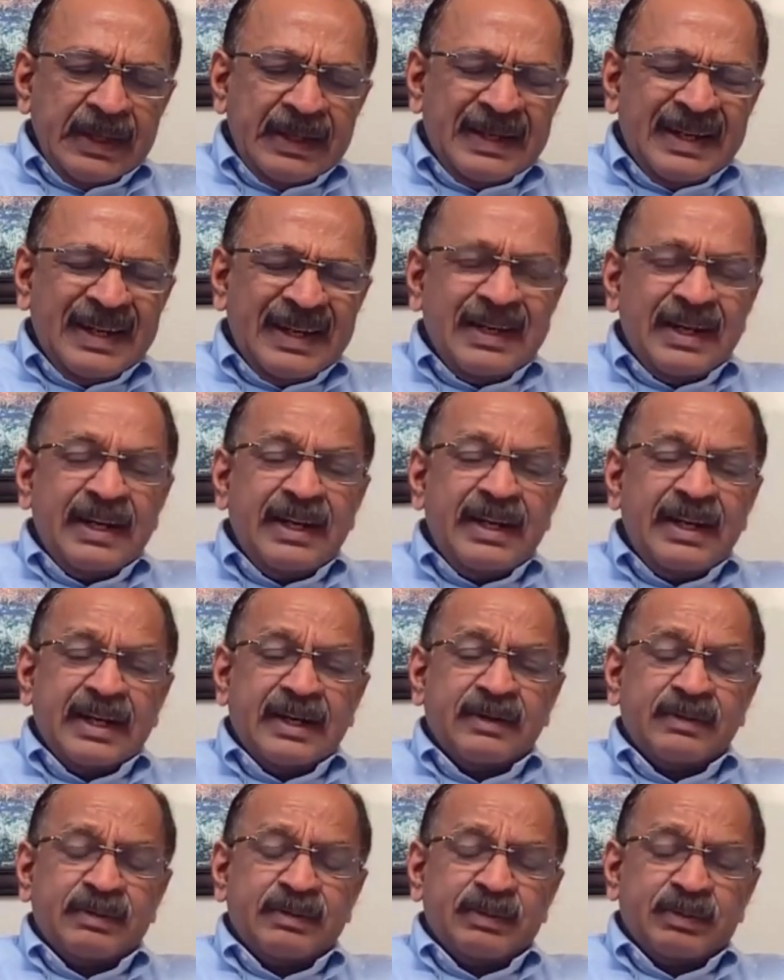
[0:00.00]
In
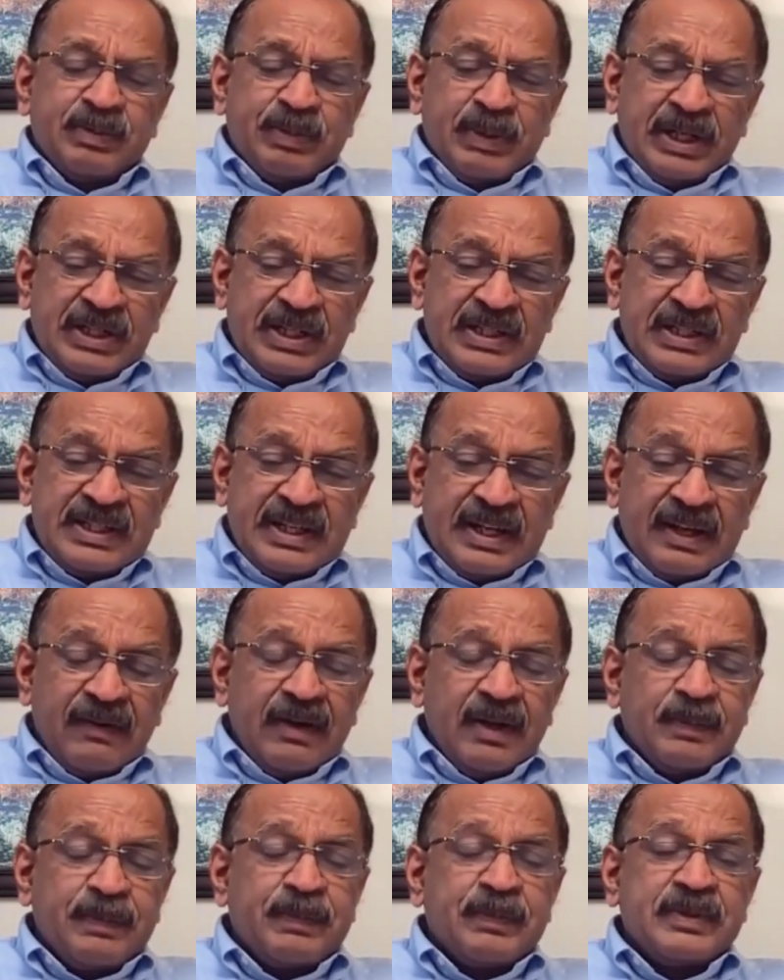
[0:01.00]
India, patients
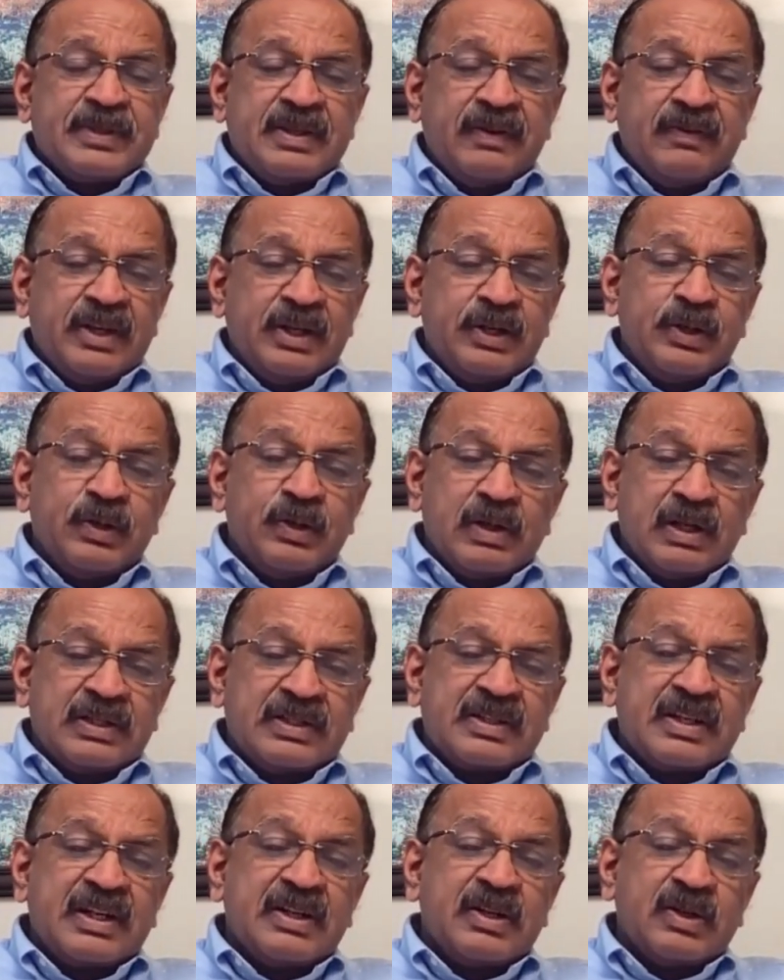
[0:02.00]
develop severe nuclear
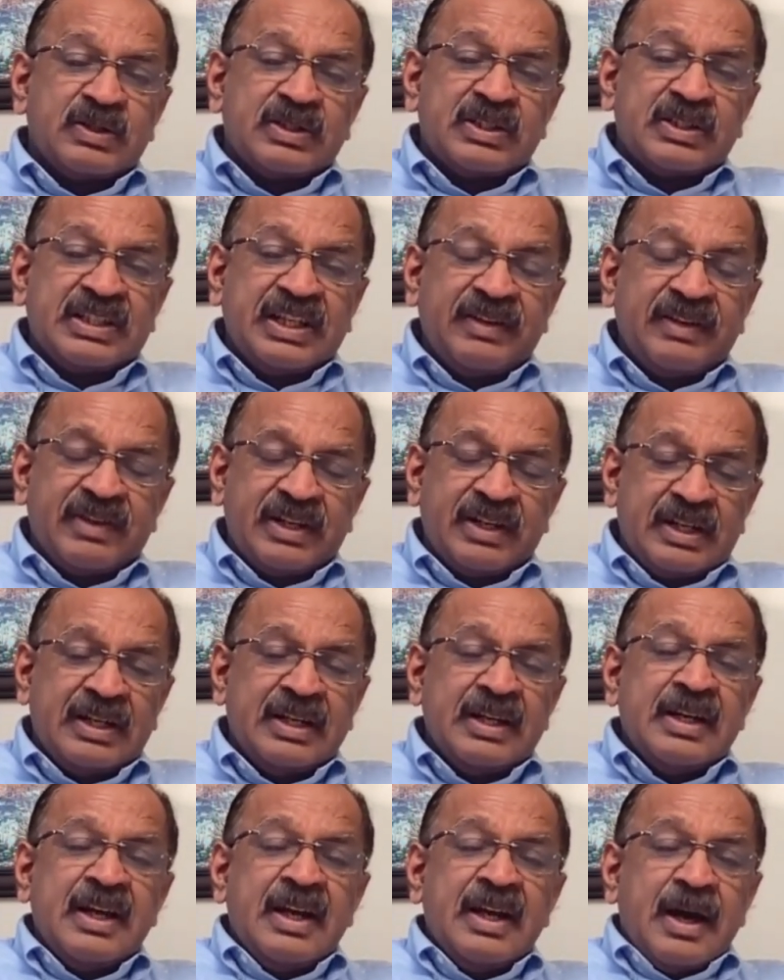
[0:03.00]
sclerosis even
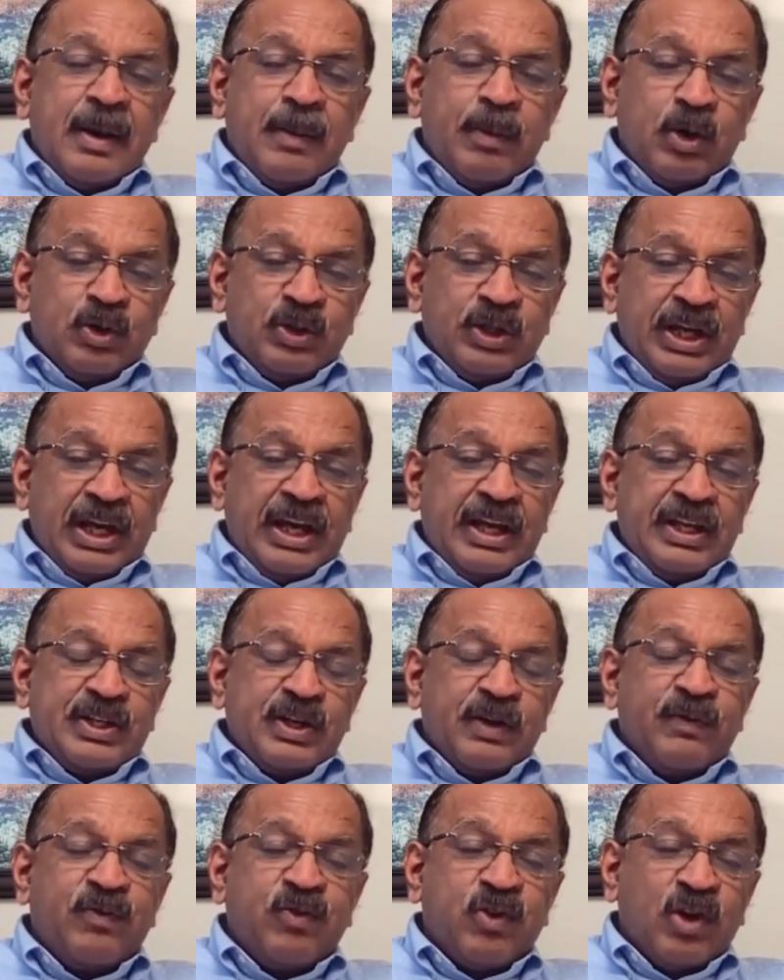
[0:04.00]
above the age
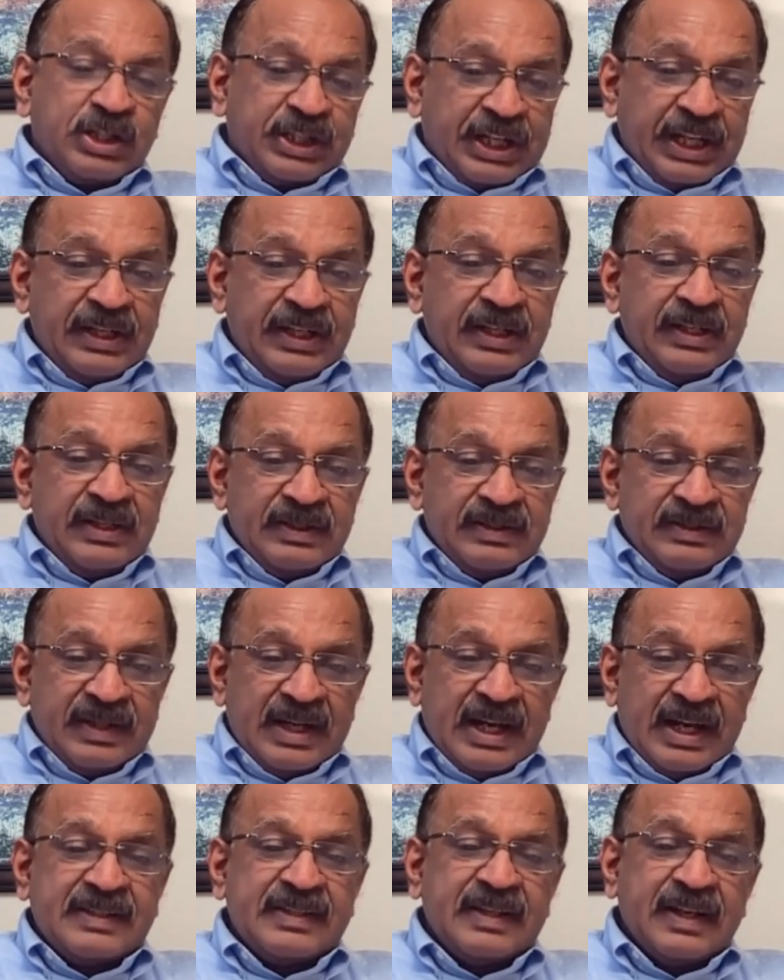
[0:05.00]
of 40,
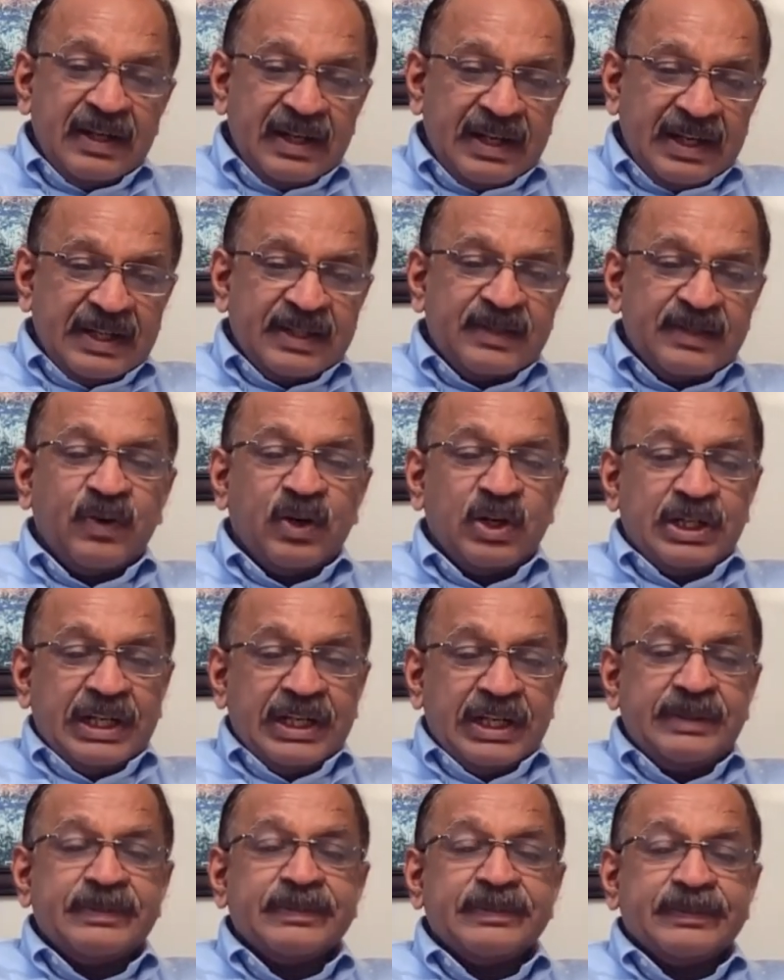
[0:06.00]
as early as
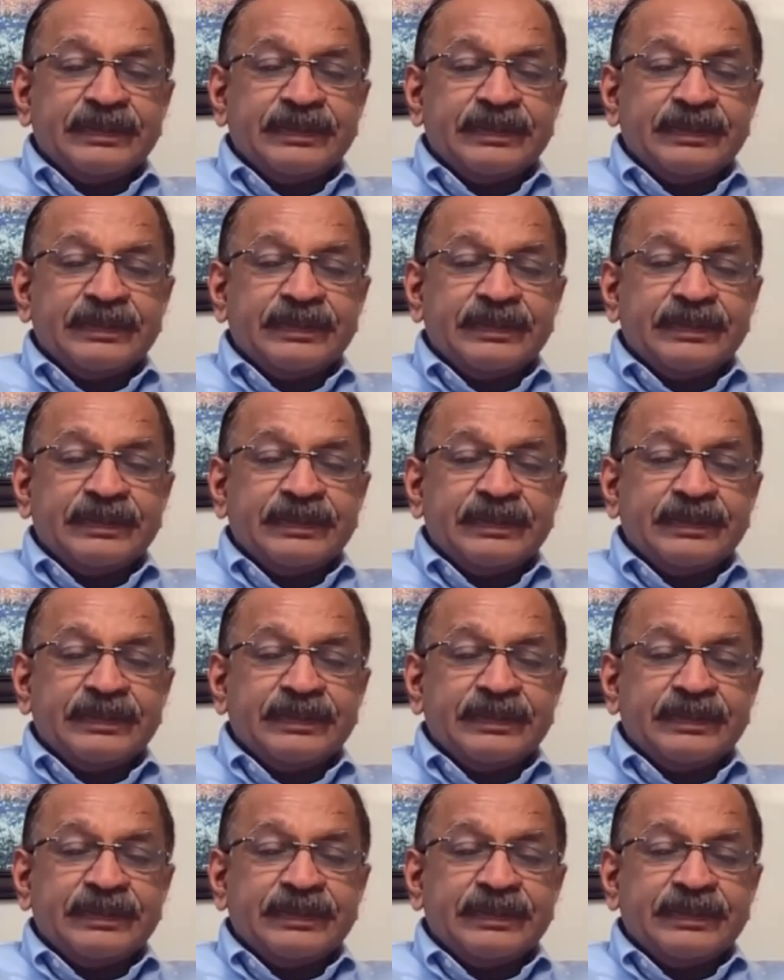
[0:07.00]
40.